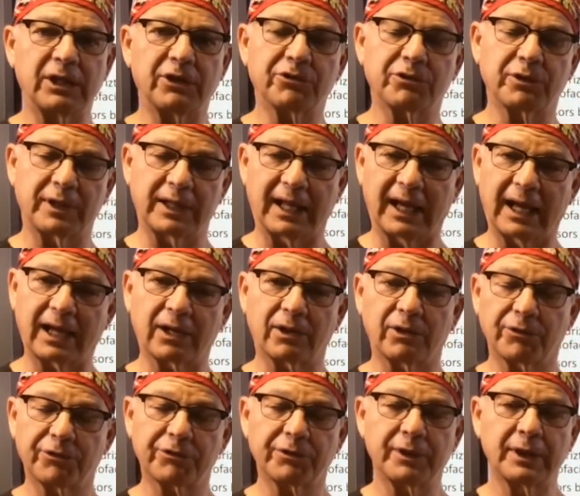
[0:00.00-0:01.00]
the diameter of the
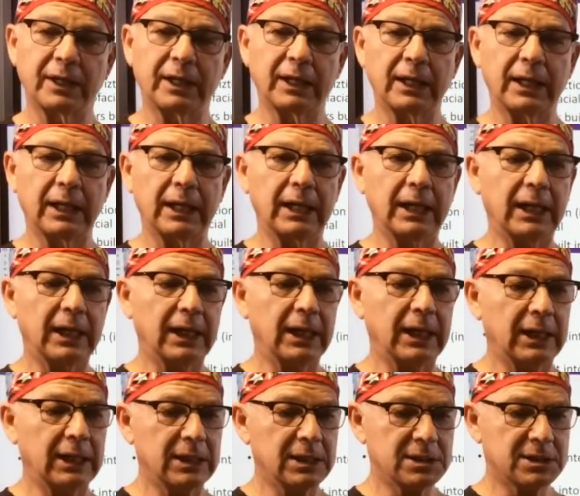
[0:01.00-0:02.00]
bone is too small,
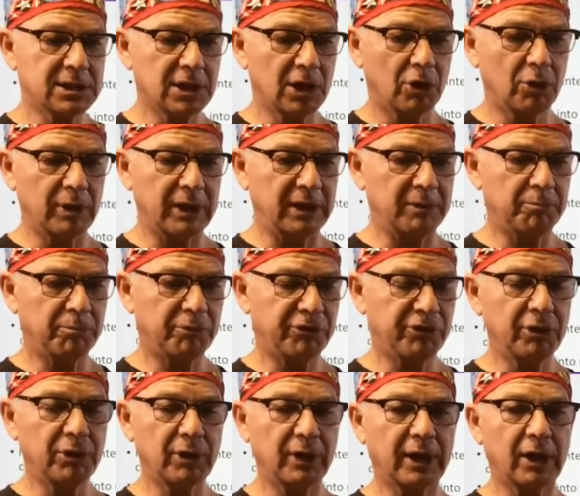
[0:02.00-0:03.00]
but you can use a device
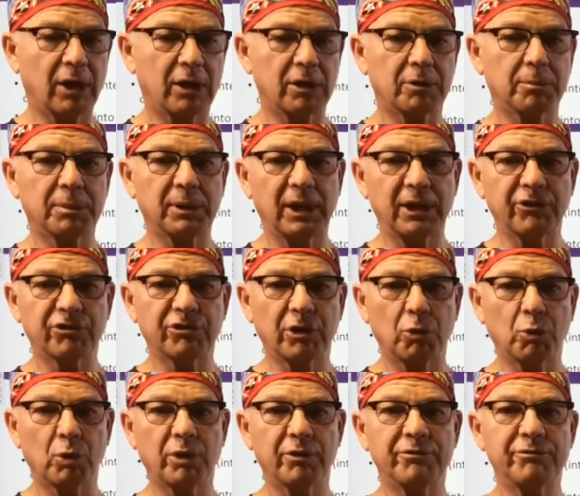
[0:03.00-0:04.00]
that fits on the outside
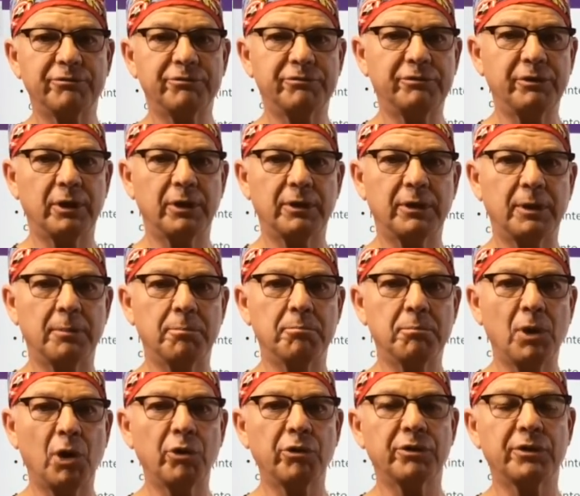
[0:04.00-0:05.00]
of the bone, like a plate
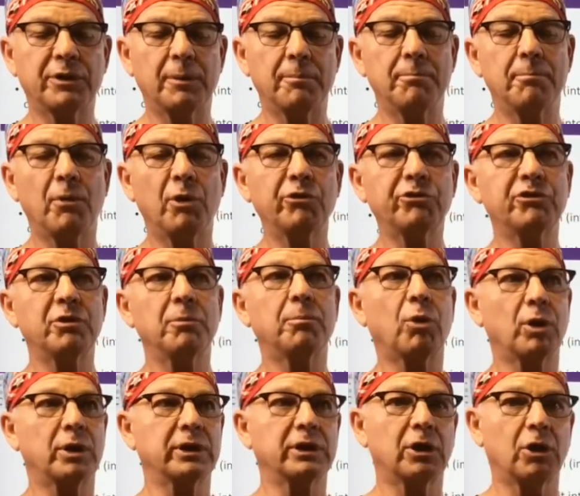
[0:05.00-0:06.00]
or an
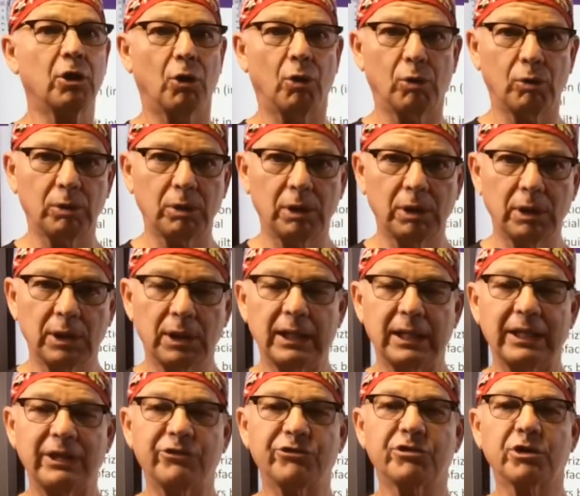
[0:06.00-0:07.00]
extramedullary rod.
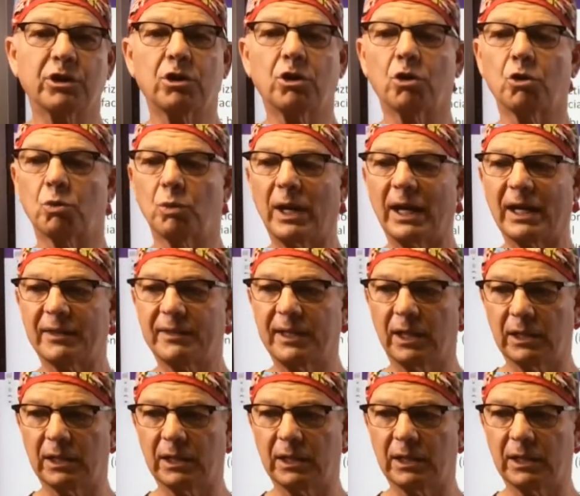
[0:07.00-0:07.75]
While in